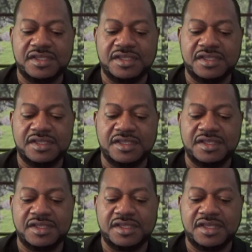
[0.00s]

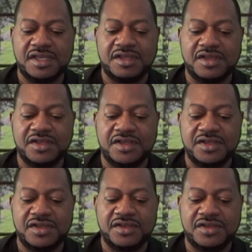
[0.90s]

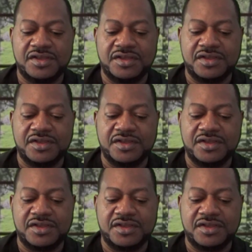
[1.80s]
(no one is talking)